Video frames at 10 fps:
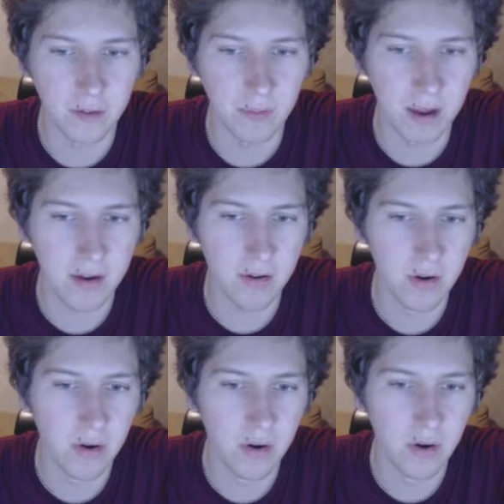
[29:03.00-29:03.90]
play,
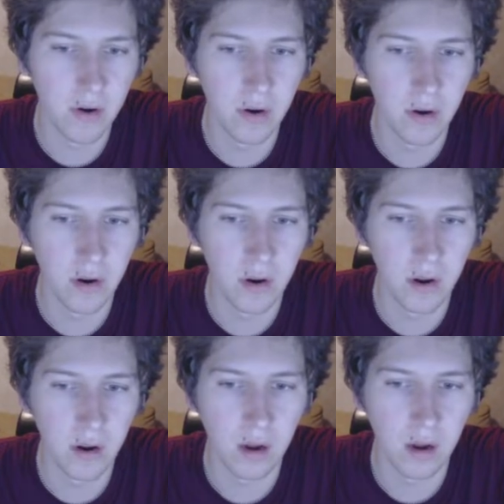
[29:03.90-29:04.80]

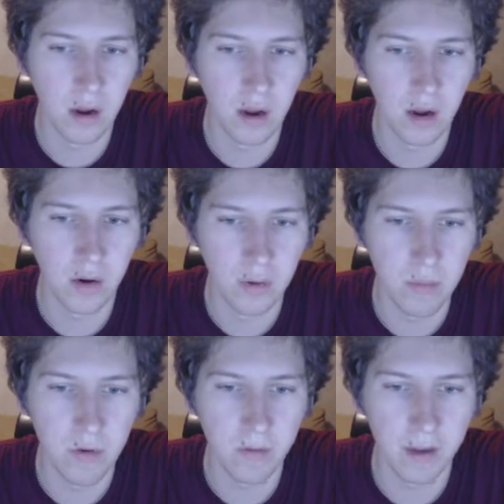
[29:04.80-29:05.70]

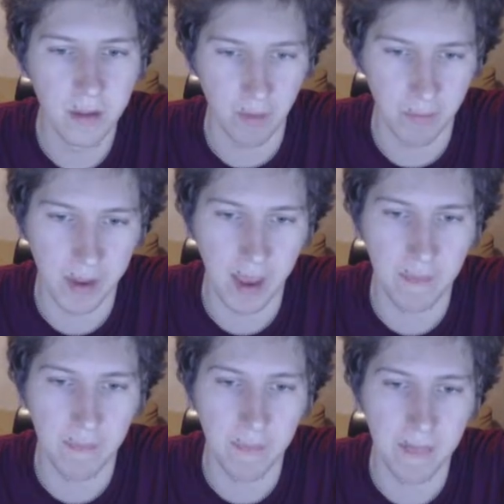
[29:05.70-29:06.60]
remove it from the
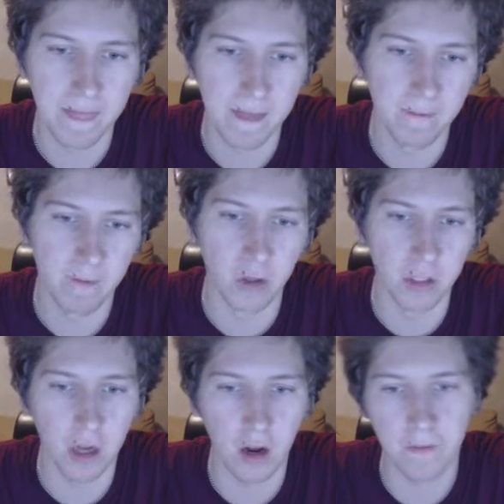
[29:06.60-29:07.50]
game.
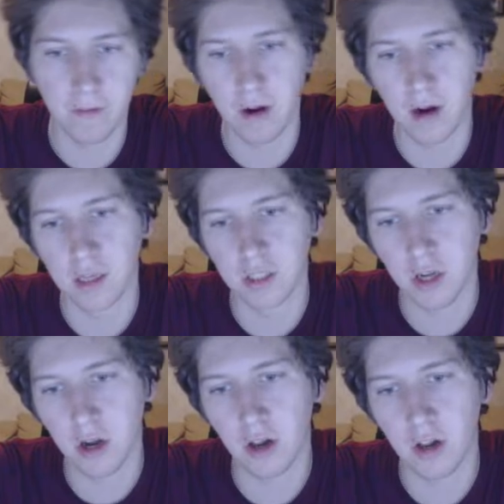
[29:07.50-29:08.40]
Forced. After a
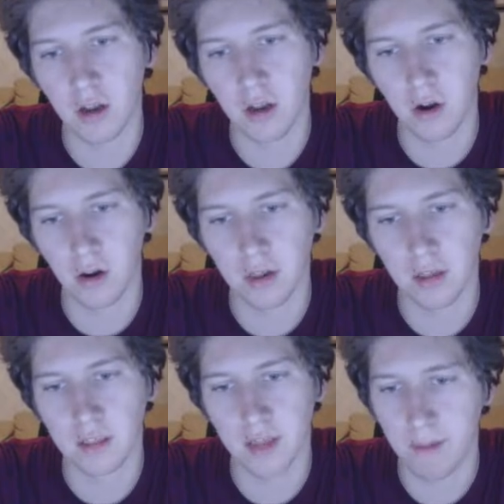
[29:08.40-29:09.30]
Skull,
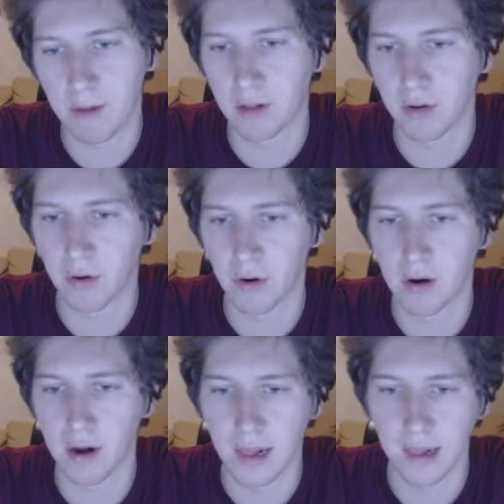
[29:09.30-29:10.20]
Cultist, Tablet,
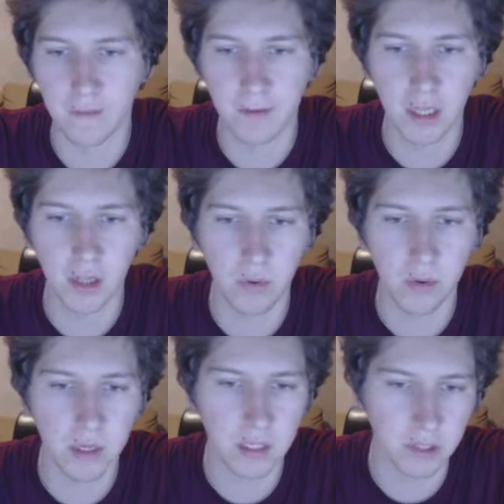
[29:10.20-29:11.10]
or Elder Thing
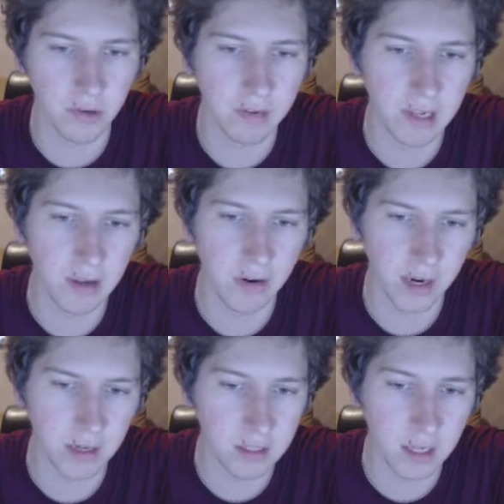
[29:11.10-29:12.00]
token is revealed
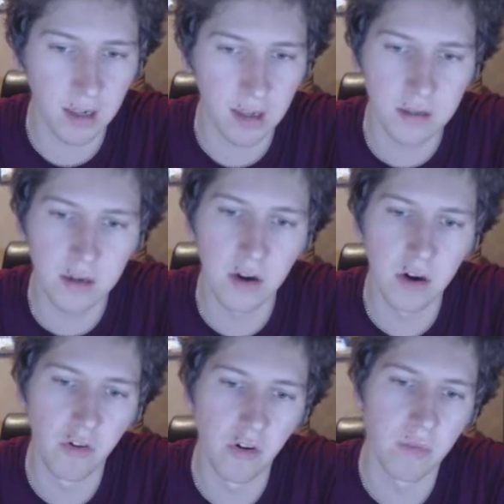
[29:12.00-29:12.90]
during any skill test,
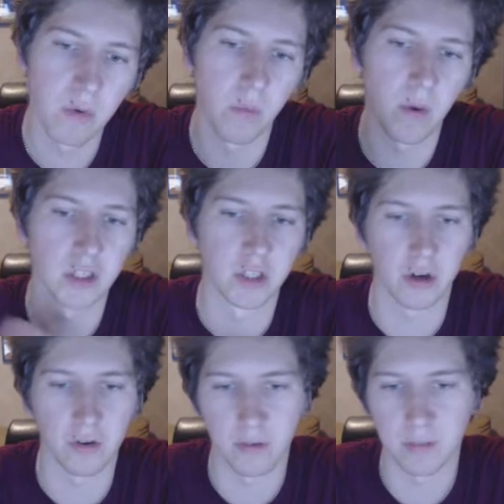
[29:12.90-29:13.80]
remove 1
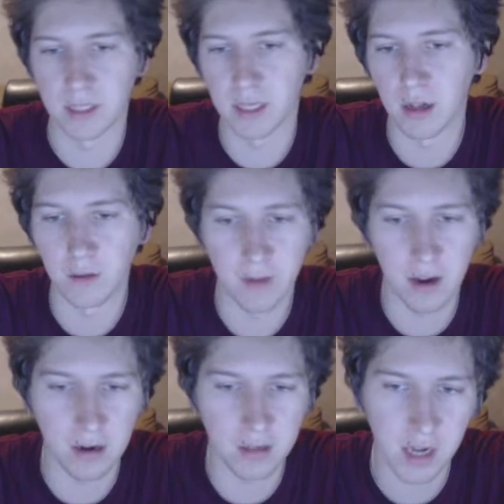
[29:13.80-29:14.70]
charge from Seal of the
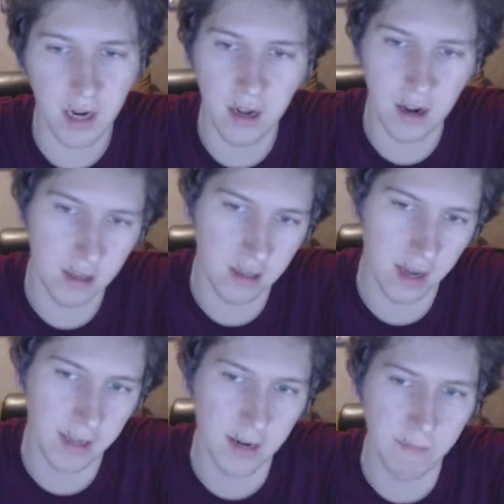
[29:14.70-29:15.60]
Elder Sign, and it
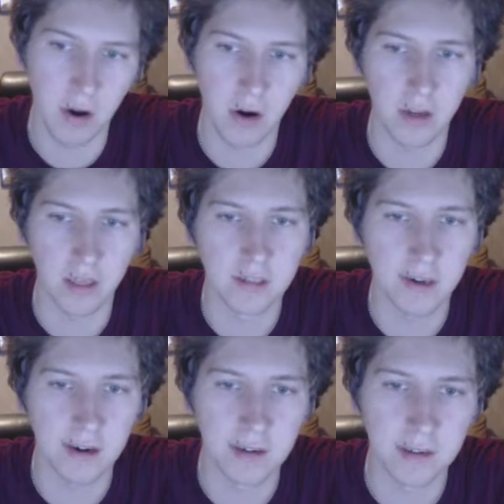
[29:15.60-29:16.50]
takes up the arcane slot.